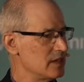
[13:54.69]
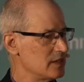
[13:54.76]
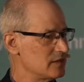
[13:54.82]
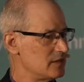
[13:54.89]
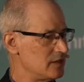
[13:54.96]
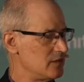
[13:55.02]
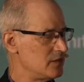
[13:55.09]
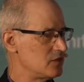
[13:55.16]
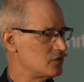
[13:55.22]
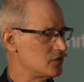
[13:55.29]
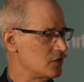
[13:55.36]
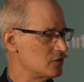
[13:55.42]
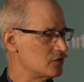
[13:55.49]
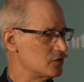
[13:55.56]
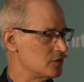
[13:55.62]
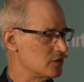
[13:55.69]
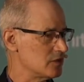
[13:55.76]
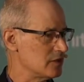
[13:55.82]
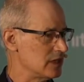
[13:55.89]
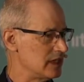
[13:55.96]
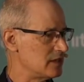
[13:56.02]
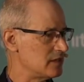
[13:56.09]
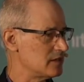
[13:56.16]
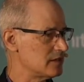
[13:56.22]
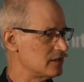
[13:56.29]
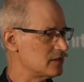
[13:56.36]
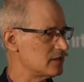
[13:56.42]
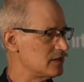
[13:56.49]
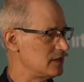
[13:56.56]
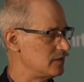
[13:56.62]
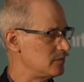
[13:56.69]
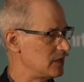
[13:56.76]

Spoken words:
TV show to her analytics team